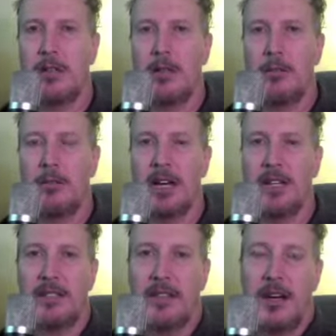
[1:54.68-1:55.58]

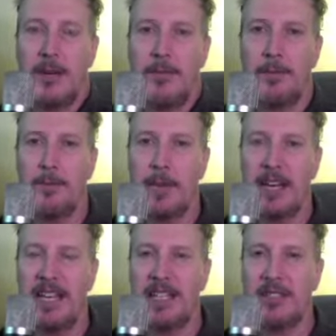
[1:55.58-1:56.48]
But my
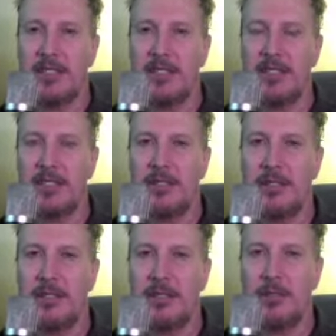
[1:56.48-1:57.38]
nature is
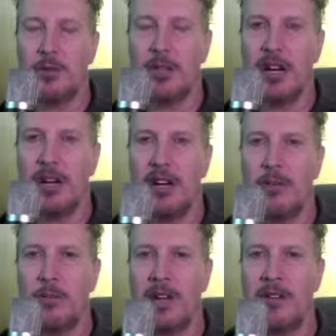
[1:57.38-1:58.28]
to work hard
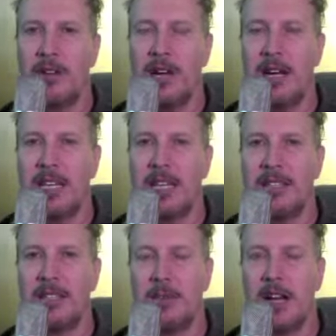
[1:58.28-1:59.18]
whenever I get
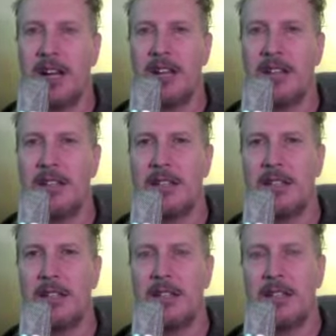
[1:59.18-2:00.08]
inspired, and
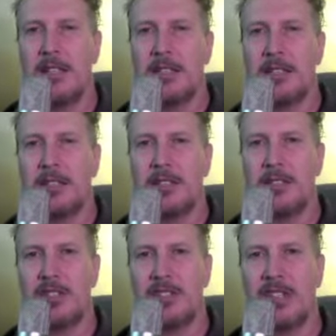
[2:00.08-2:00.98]
so you
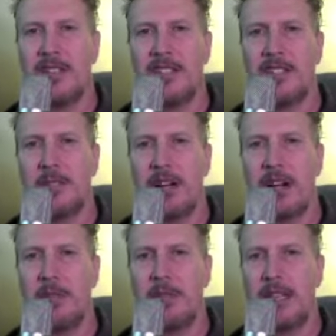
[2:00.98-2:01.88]
certainly have inspired me.